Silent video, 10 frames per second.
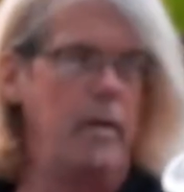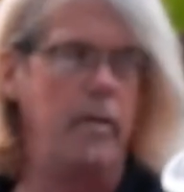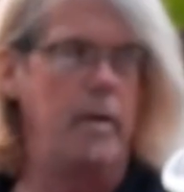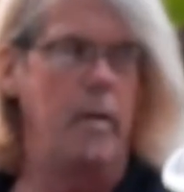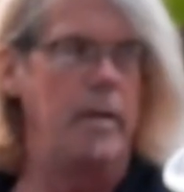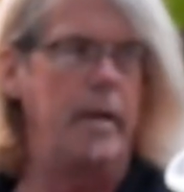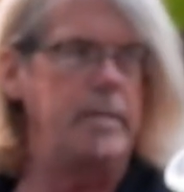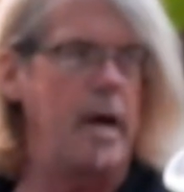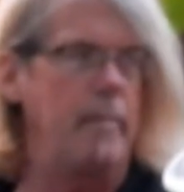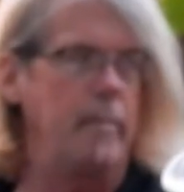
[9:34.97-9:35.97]
you can call in
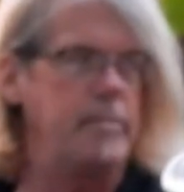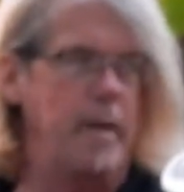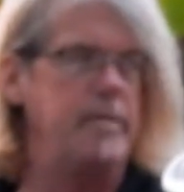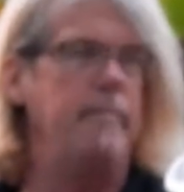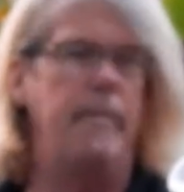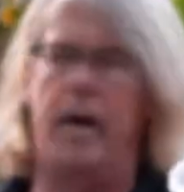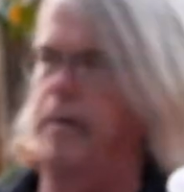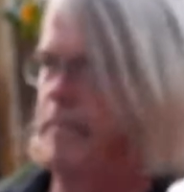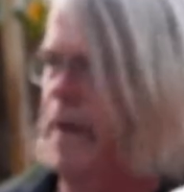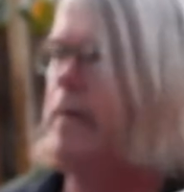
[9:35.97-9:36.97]
any time, especially if you got
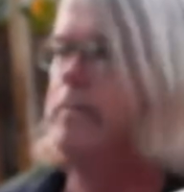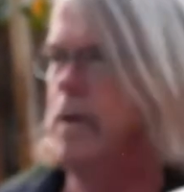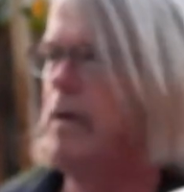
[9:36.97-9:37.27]
an event